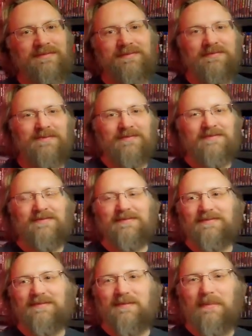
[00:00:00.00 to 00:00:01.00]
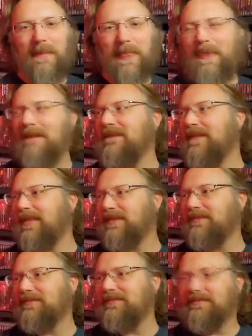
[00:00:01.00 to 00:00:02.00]

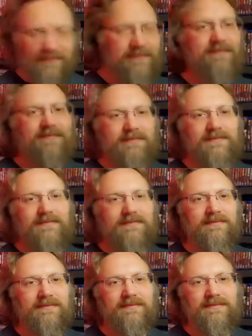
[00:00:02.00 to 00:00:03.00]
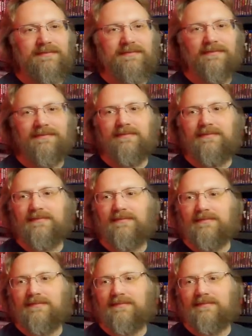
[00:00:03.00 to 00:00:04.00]

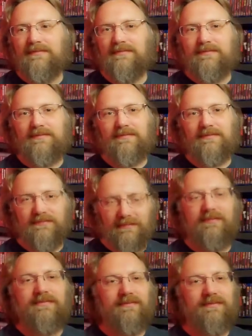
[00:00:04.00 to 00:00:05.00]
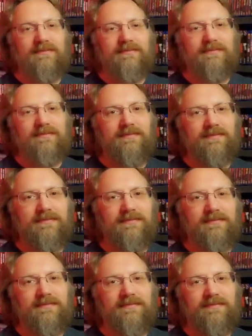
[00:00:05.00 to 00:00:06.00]

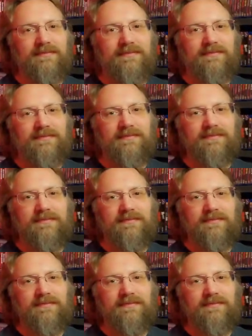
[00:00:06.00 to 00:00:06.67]
[no speech]